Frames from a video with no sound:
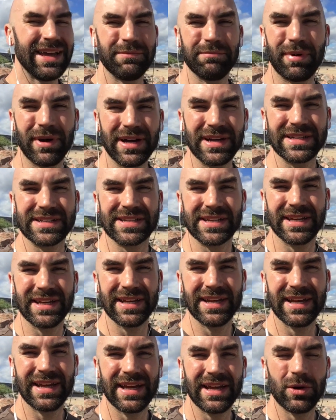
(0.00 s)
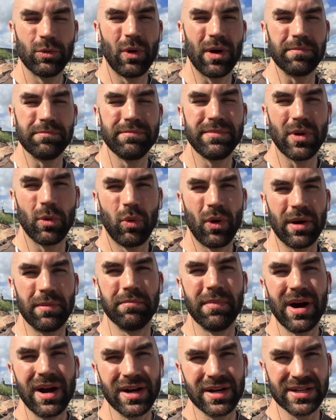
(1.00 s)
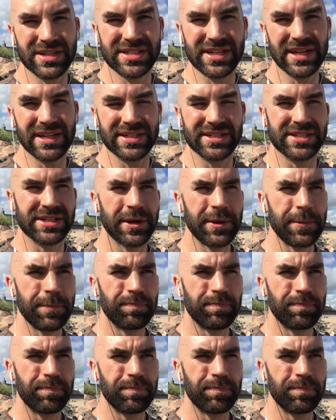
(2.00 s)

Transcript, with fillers: But what, what matters is